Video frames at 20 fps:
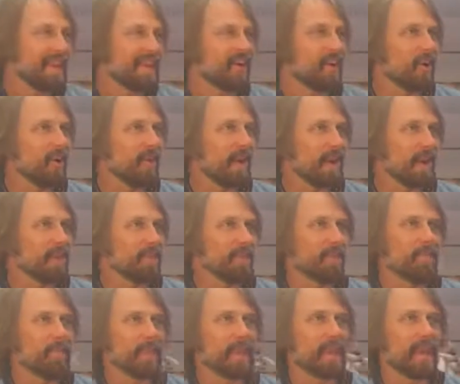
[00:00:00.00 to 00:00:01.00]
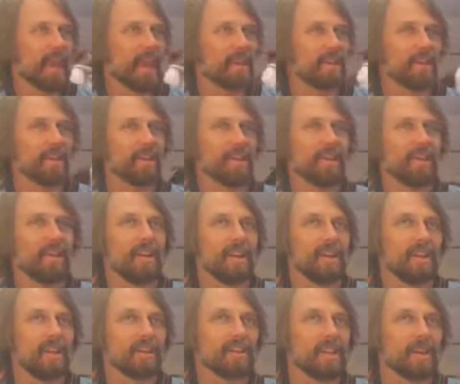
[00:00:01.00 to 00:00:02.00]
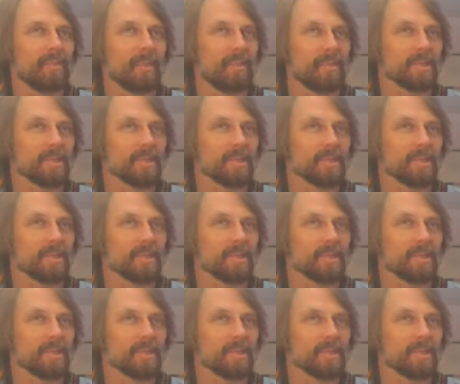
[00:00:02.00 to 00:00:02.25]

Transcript: McKay looked at me.